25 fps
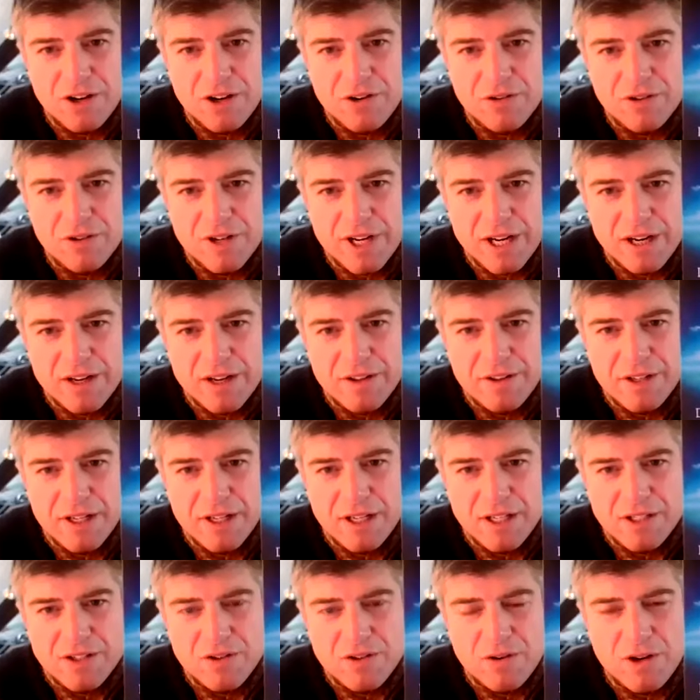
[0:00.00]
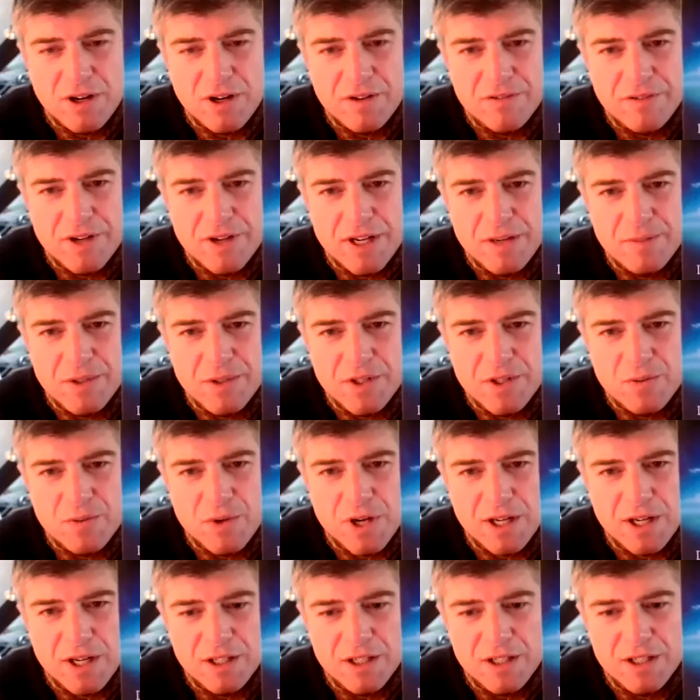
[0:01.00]
Oracle deck, I think it's quite a famous
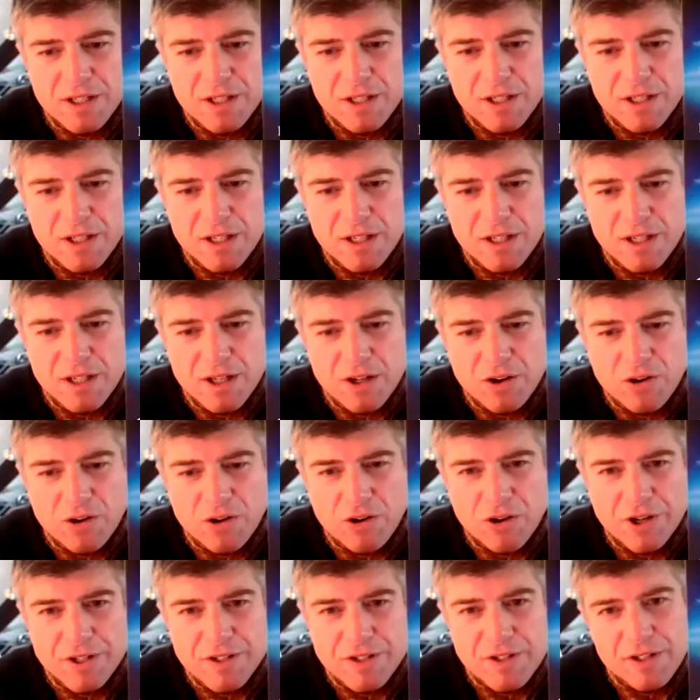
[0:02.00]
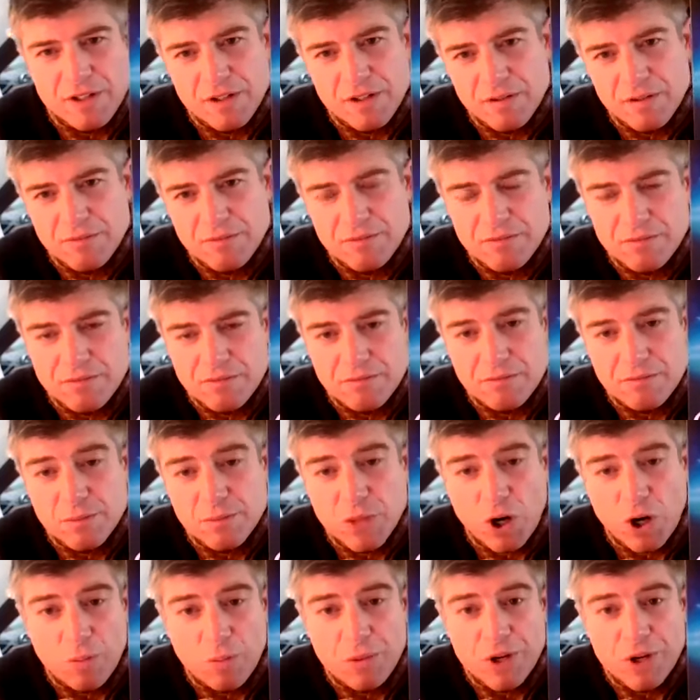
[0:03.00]
one, or it's a
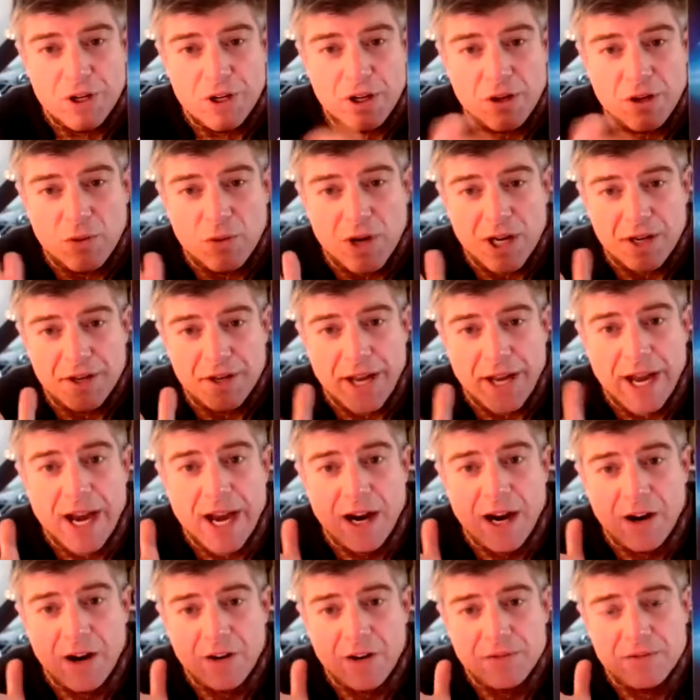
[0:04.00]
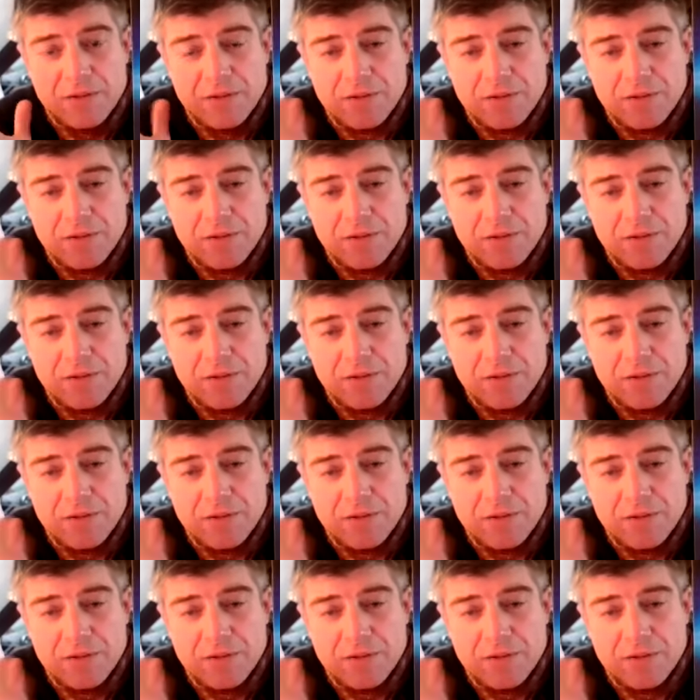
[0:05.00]
popular one now.